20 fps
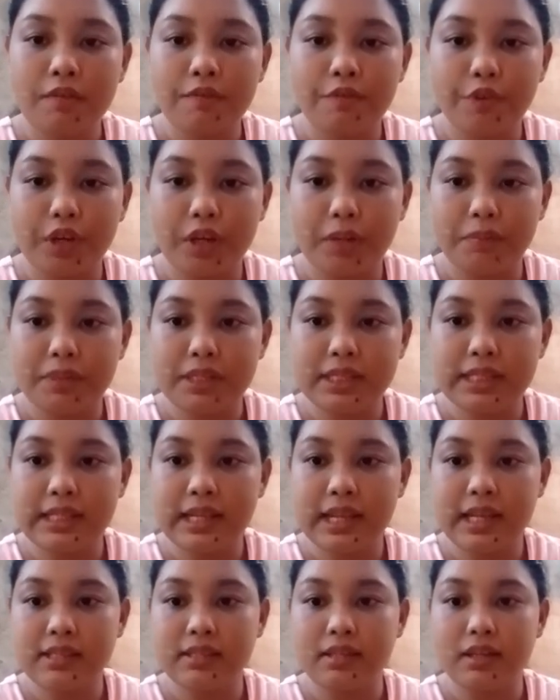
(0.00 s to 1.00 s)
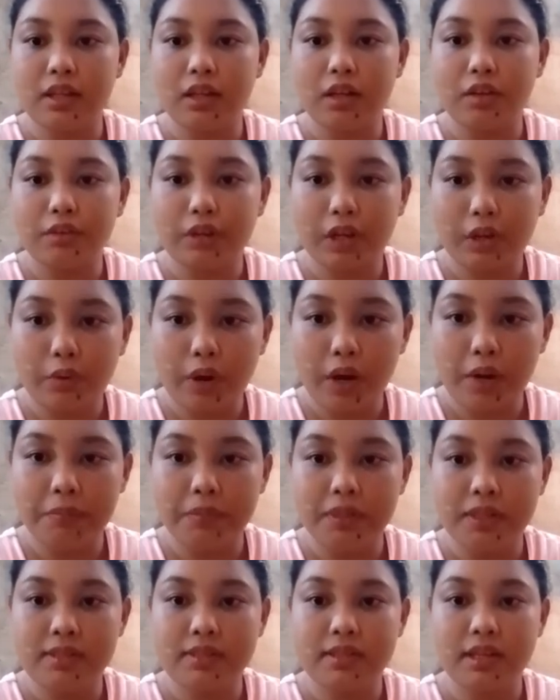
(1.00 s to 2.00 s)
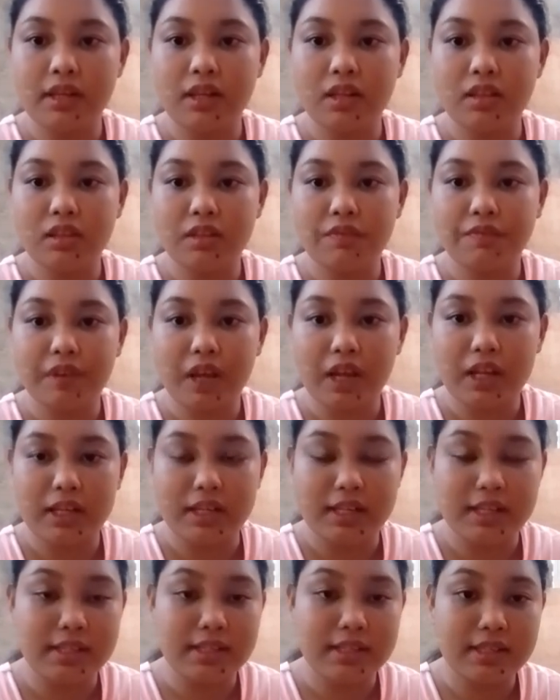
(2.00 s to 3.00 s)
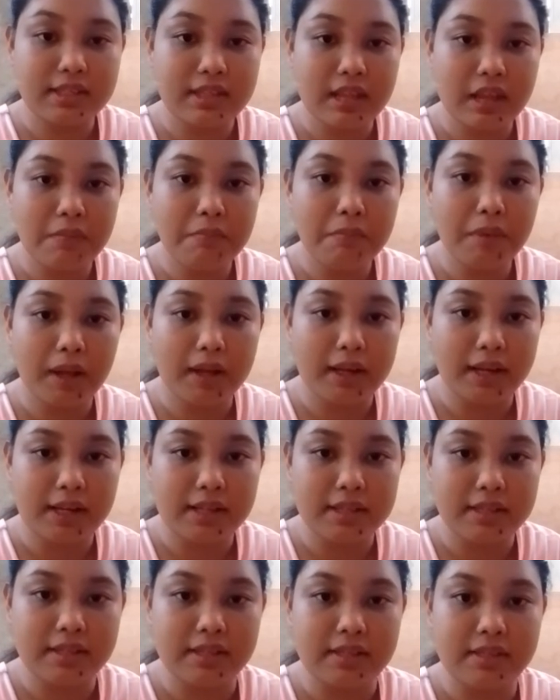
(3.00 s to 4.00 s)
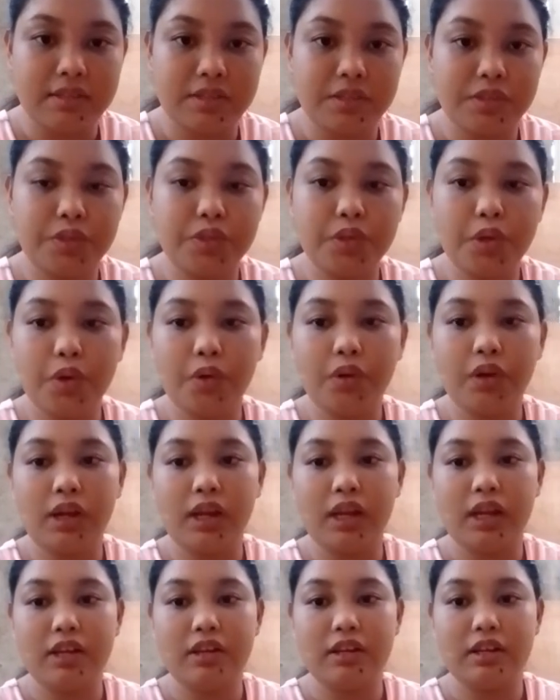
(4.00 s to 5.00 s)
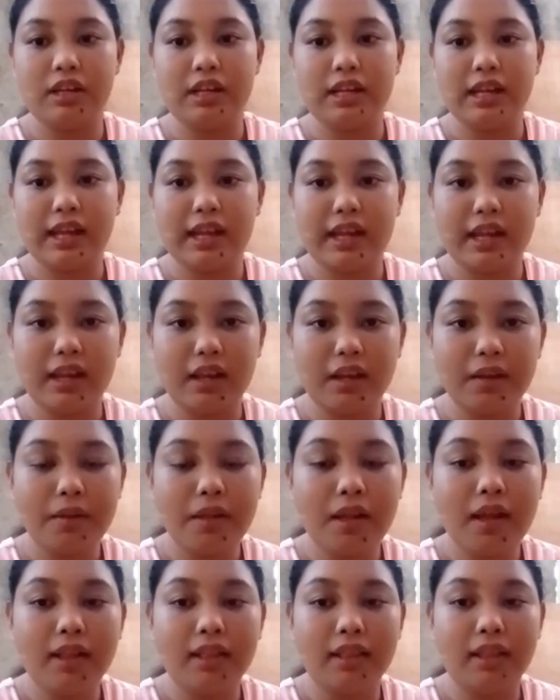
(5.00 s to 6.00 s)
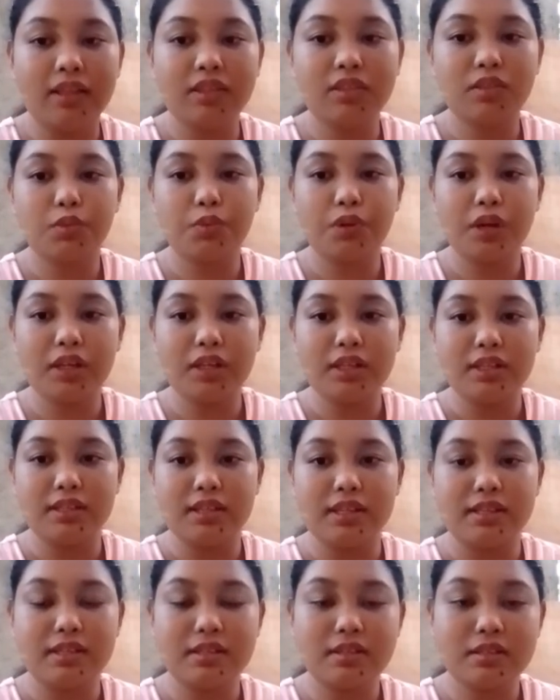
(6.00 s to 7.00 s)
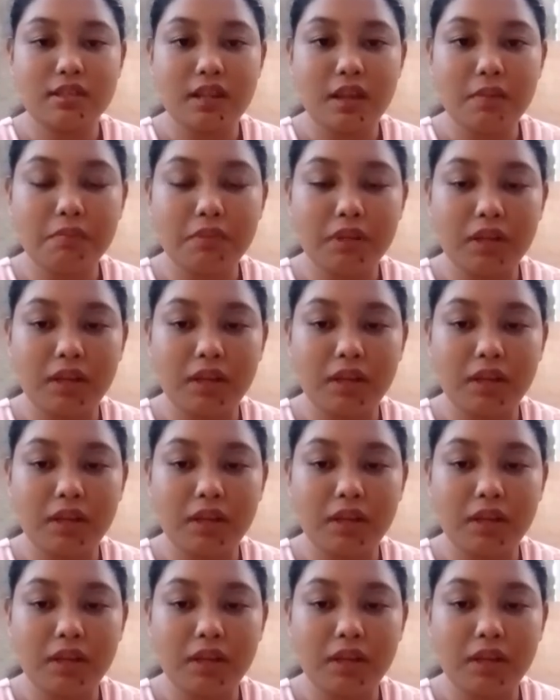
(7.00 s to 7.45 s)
for the business requirements identified in a system analysis. So and the last one is the system